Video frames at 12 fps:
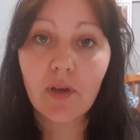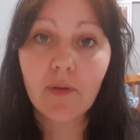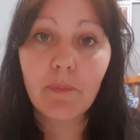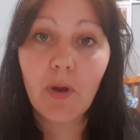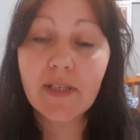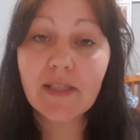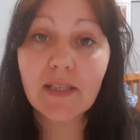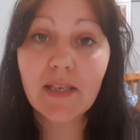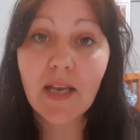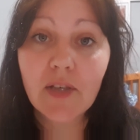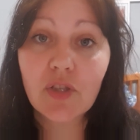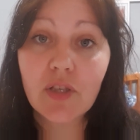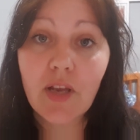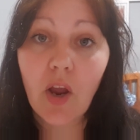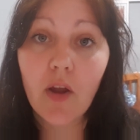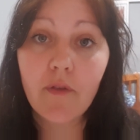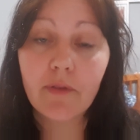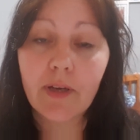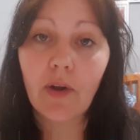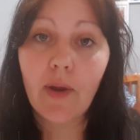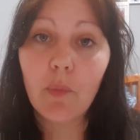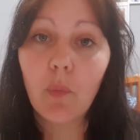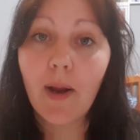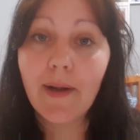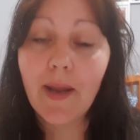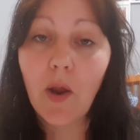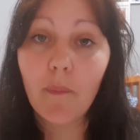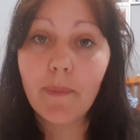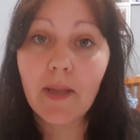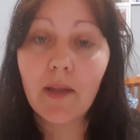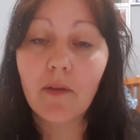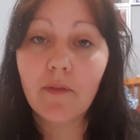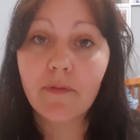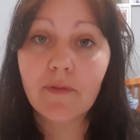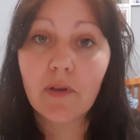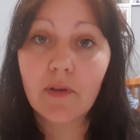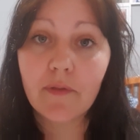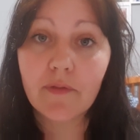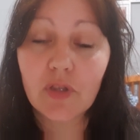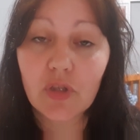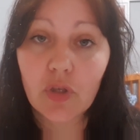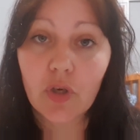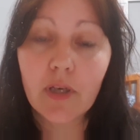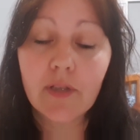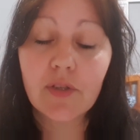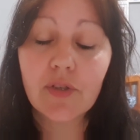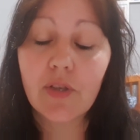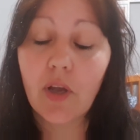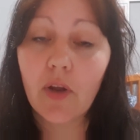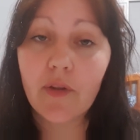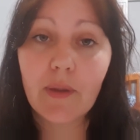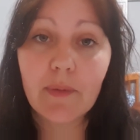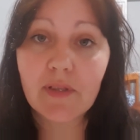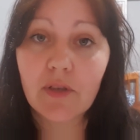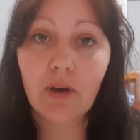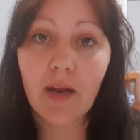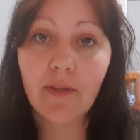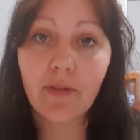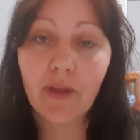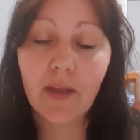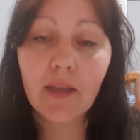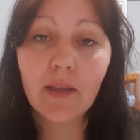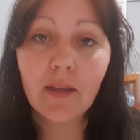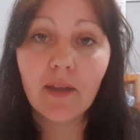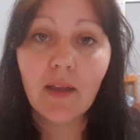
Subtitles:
I didn't actually overeat. I had one helping of dessert, so that was a great thing.